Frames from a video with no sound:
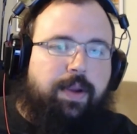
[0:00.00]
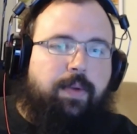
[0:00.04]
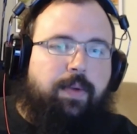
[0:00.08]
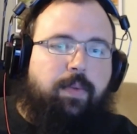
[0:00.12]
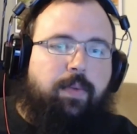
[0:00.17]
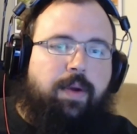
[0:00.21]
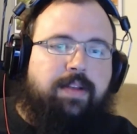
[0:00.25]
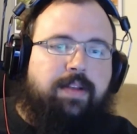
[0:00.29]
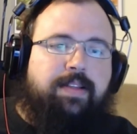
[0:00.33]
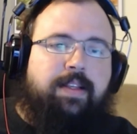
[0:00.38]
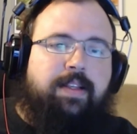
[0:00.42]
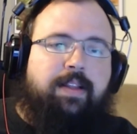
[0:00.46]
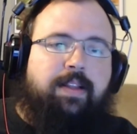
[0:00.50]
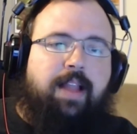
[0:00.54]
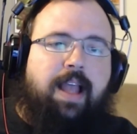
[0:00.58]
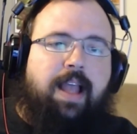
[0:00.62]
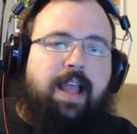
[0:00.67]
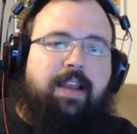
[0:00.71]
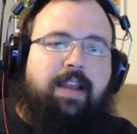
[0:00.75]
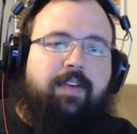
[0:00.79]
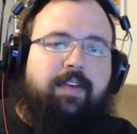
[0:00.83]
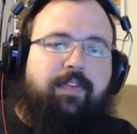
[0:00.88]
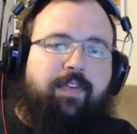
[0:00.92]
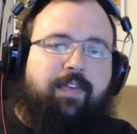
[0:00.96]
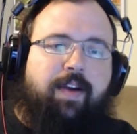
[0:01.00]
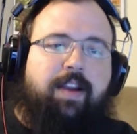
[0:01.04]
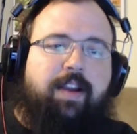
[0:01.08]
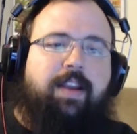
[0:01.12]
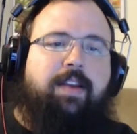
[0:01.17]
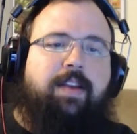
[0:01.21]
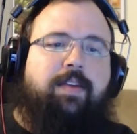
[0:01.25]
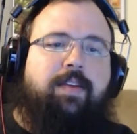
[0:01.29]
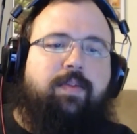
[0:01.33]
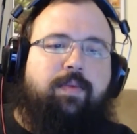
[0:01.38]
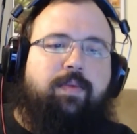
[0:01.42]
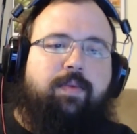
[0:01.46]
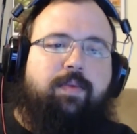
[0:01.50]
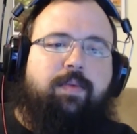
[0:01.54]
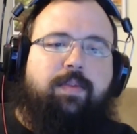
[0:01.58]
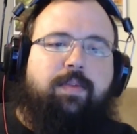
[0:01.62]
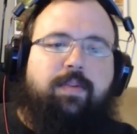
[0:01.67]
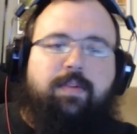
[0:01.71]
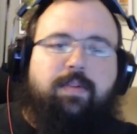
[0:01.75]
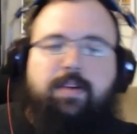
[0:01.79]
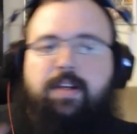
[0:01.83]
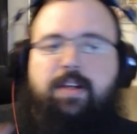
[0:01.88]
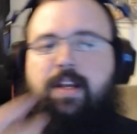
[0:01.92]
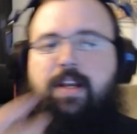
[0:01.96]
It wasn't like a fucking
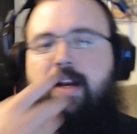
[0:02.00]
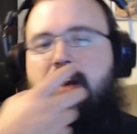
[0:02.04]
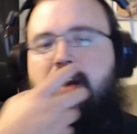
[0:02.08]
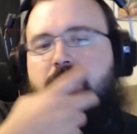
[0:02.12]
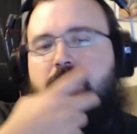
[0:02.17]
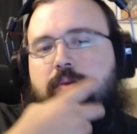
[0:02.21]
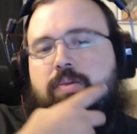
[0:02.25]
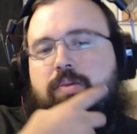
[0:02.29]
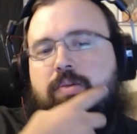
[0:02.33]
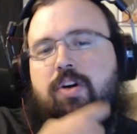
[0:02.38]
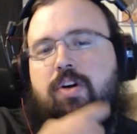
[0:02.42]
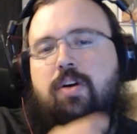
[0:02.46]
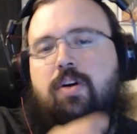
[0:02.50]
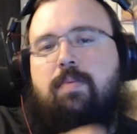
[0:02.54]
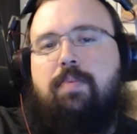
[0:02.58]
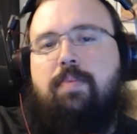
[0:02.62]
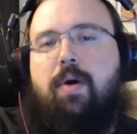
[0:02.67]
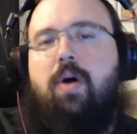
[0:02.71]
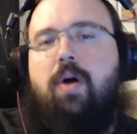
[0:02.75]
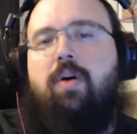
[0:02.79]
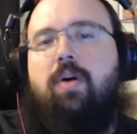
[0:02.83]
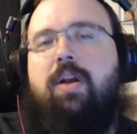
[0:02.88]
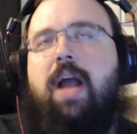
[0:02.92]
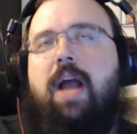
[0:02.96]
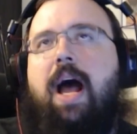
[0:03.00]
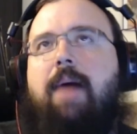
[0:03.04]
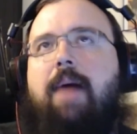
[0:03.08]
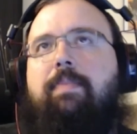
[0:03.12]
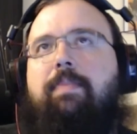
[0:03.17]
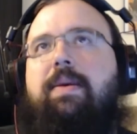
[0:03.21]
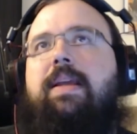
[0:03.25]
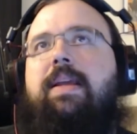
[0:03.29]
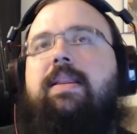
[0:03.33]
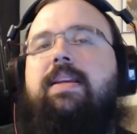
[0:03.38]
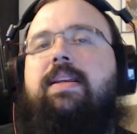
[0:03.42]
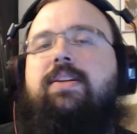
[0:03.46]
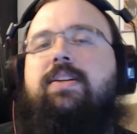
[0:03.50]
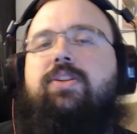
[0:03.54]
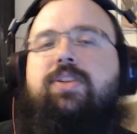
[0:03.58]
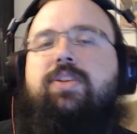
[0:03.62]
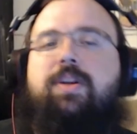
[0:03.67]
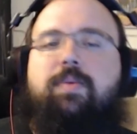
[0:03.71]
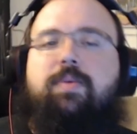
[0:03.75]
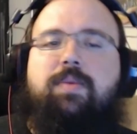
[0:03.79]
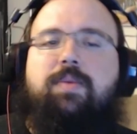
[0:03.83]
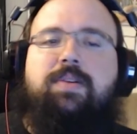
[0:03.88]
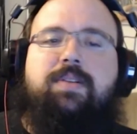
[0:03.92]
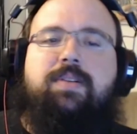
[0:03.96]
dirtball copy. This
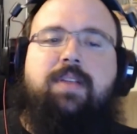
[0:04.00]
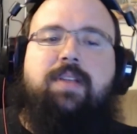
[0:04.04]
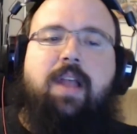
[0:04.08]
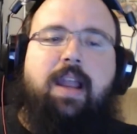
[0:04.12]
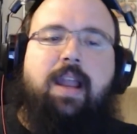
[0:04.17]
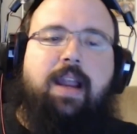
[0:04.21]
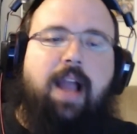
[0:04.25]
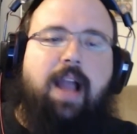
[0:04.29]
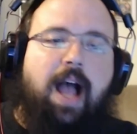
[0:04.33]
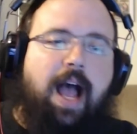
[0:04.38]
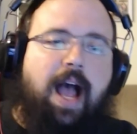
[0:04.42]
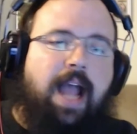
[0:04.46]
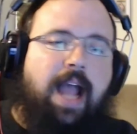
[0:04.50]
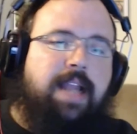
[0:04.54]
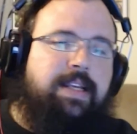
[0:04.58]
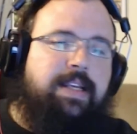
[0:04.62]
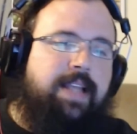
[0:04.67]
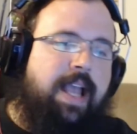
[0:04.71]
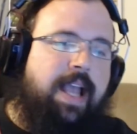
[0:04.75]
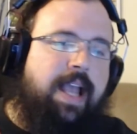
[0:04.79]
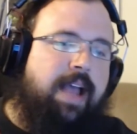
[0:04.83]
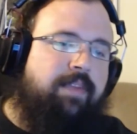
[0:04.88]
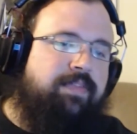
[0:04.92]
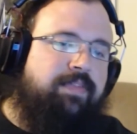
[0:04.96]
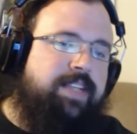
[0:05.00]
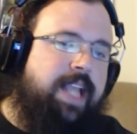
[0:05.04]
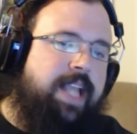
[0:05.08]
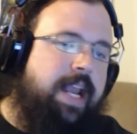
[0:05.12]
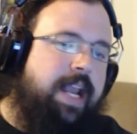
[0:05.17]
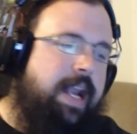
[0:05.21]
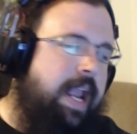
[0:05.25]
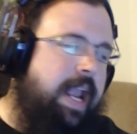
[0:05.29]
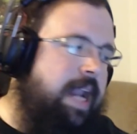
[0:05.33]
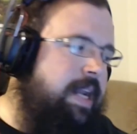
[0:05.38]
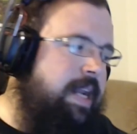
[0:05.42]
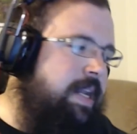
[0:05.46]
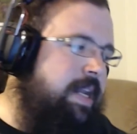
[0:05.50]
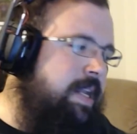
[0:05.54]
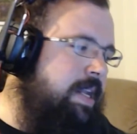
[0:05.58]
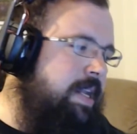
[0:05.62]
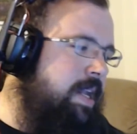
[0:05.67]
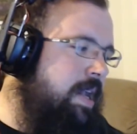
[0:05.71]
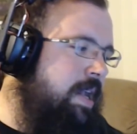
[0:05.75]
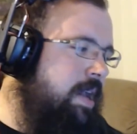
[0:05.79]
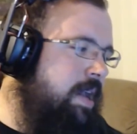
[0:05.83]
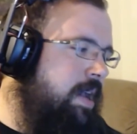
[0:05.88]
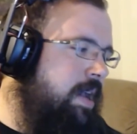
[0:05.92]
shit was like high def 1080.